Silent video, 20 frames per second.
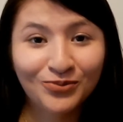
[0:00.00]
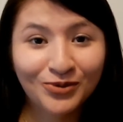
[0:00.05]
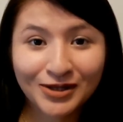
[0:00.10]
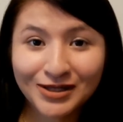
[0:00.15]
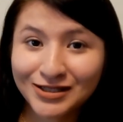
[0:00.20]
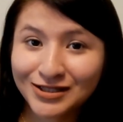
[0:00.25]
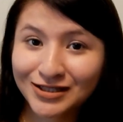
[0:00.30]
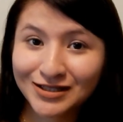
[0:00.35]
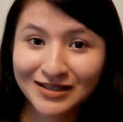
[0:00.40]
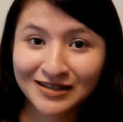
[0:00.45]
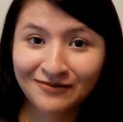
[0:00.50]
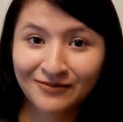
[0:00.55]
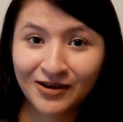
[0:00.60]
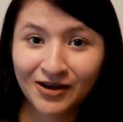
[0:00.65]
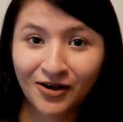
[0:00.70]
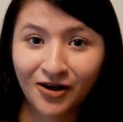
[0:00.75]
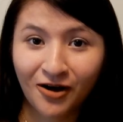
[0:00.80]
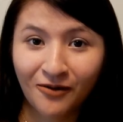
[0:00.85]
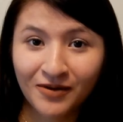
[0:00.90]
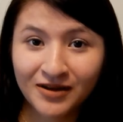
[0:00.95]
please just leave me
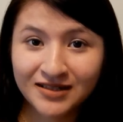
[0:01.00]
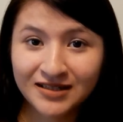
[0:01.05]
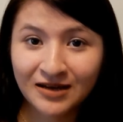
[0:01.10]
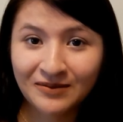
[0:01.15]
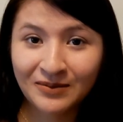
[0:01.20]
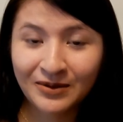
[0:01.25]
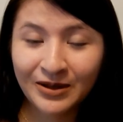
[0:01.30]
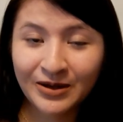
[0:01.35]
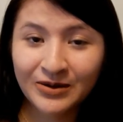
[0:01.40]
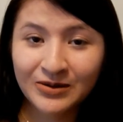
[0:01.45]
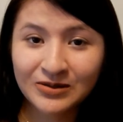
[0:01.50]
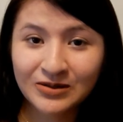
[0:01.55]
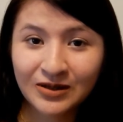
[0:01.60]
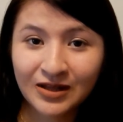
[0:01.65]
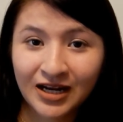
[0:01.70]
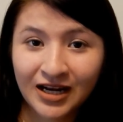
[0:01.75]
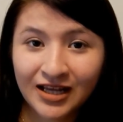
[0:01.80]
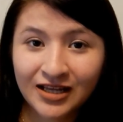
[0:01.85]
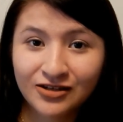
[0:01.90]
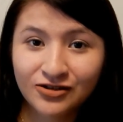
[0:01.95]
a comment down below
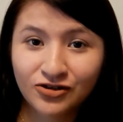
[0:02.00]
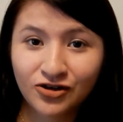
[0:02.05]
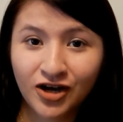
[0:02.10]
so that I can